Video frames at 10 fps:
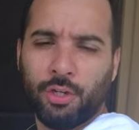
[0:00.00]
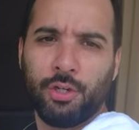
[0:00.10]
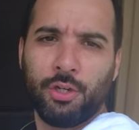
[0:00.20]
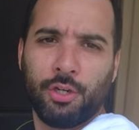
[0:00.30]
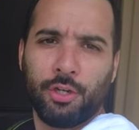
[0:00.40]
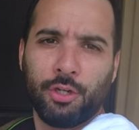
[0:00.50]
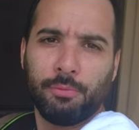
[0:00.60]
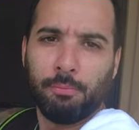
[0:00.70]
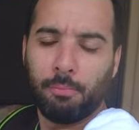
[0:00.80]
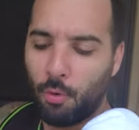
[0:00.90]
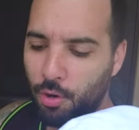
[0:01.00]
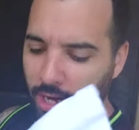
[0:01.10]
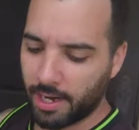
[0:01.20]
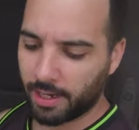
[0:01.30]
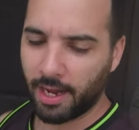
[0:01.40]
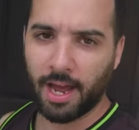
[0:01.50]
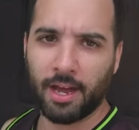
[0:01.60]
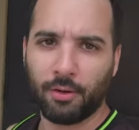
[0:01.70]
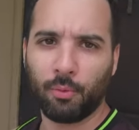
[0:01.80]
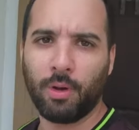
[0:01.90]
Good morning
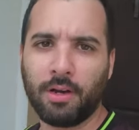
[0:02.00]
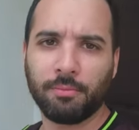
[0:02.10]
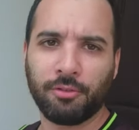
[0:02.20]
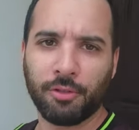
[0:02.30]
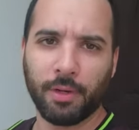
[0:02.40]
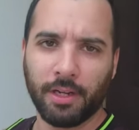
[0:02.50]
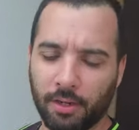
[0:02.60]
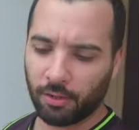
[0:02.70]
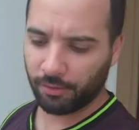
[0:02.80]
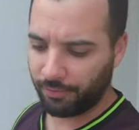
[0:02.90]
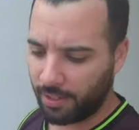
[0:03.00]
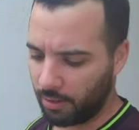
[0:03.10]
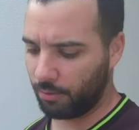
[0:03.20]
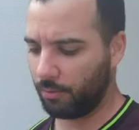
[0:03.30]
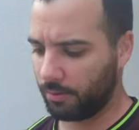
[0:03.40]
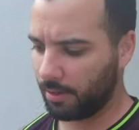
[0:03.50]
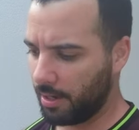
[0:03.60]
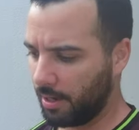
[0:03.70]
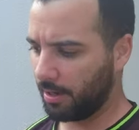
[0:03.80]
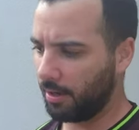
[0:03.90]
and welcome to another video
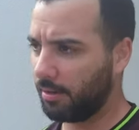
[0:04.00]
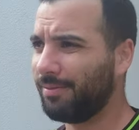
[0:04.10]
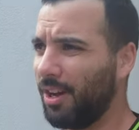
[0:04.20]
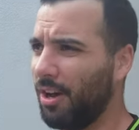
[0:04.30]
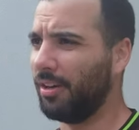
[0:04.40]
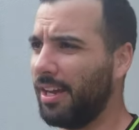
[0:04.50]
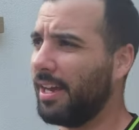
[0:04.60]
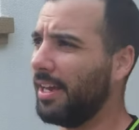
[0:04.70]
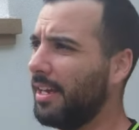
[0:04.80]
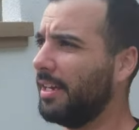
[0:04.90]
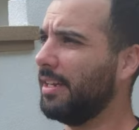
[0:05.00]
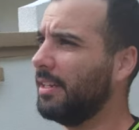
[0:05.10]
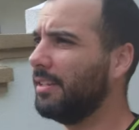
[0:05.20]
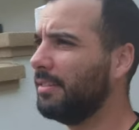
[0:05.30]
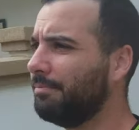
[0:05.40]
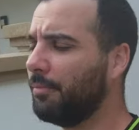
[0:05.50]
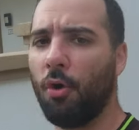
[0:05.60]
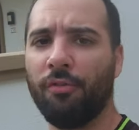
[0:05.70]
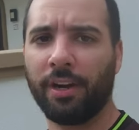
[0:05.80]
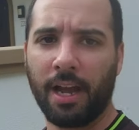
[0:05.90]
uh, on a
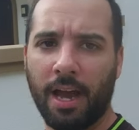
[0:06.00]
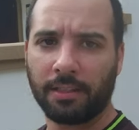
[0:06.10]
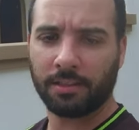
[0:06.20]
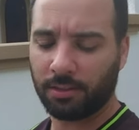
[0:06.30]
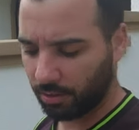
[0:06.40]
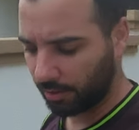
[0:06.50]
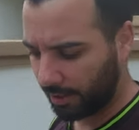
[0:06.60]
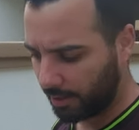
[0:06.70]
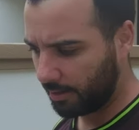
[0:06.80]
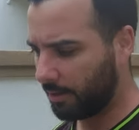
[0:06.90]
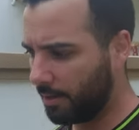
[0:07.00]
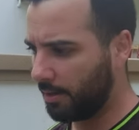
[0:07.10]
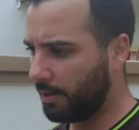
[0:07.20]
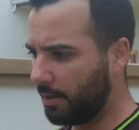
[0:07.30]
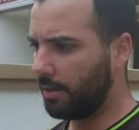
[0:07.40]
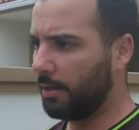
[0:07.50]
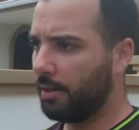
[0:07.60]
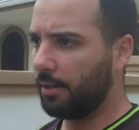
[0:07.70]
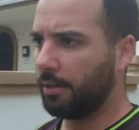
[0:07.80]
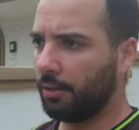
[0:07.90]
overcast Sunday.
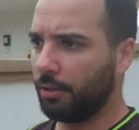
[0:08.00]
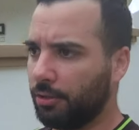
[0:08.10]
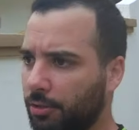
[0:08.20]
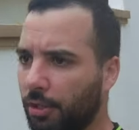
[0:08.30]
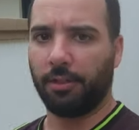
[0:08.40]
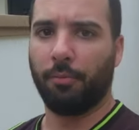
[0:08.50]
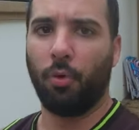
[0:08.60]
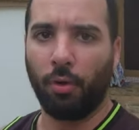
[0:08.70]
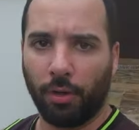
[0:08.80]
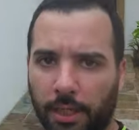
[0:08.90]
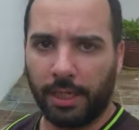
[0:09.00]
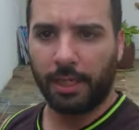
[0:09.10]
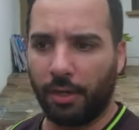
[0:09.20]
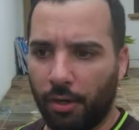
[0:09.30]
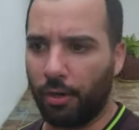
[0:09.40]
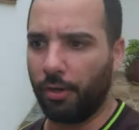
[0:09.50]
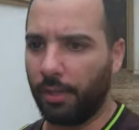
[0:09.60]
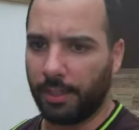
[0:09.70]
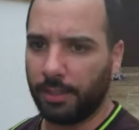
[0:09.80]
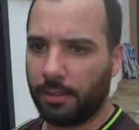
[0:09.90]
I'm starting the morning
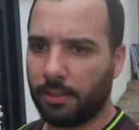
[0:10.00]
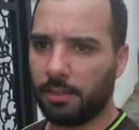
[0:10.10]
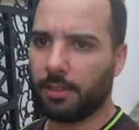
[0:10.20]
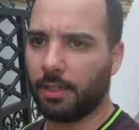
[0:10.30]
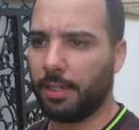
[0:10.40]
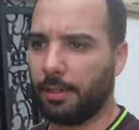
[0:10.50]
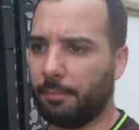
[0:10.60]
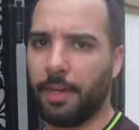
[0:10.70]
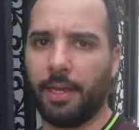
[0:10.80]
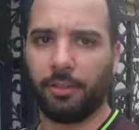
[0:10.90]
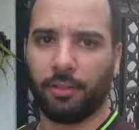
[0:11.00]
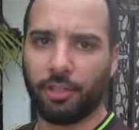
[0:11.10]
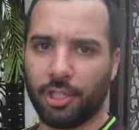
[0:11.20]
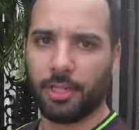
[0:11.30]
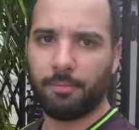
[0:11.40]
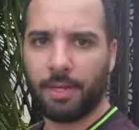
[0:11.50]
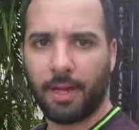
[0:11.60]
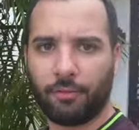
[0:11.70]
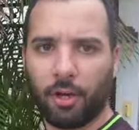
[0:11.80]
early, um, heading to the gym.